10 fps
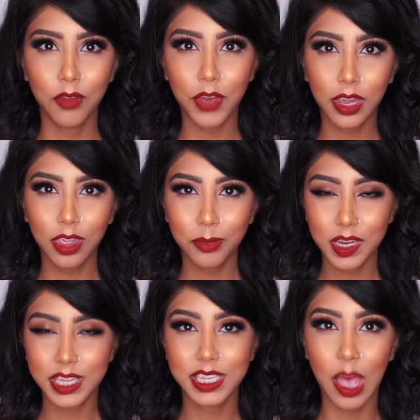Finally, I'm
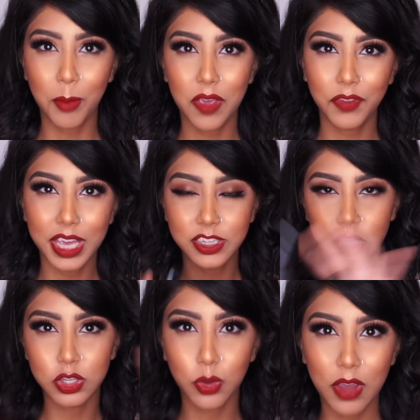gonna set my face
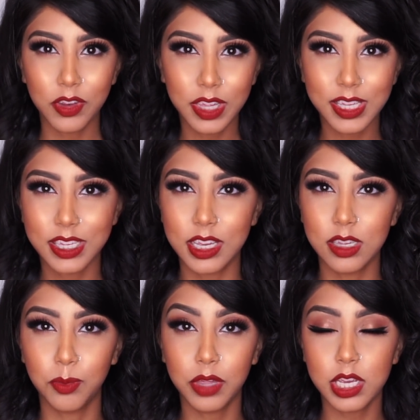just so everything
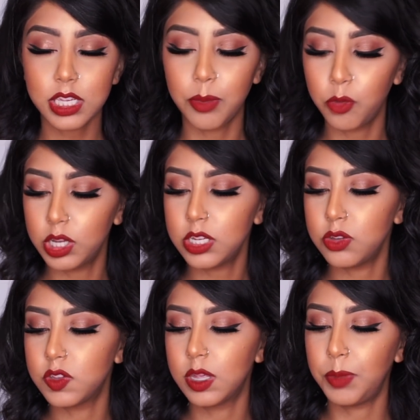stays in place. I'm going to
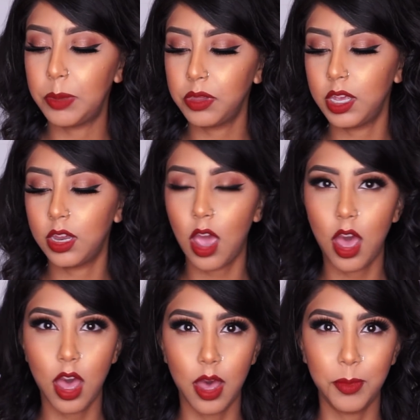use the
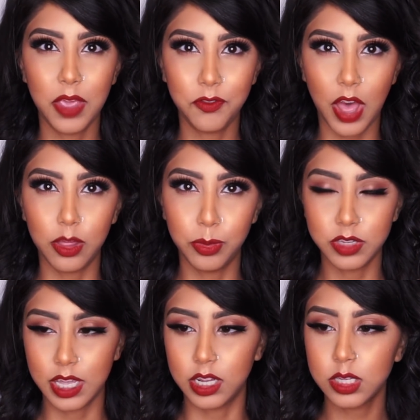Maybelline
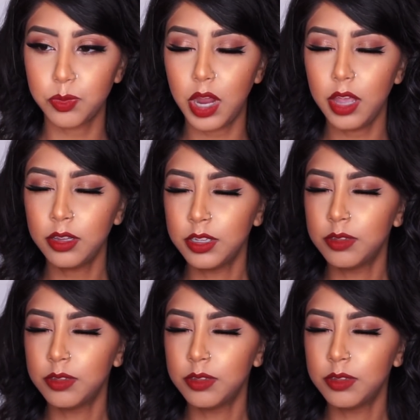Infallible Setting Spray.